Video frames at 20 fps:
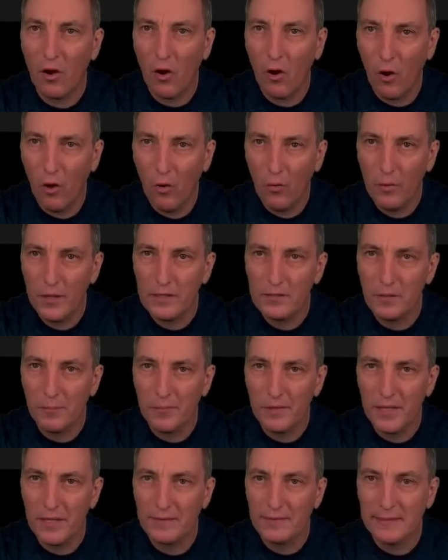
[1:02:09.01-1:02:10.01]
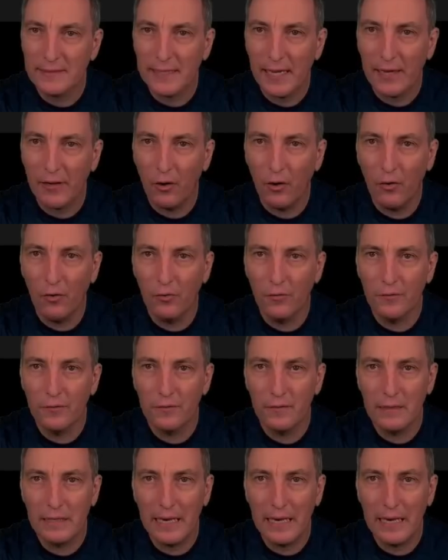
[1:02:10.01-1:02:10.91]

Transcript: always something that I own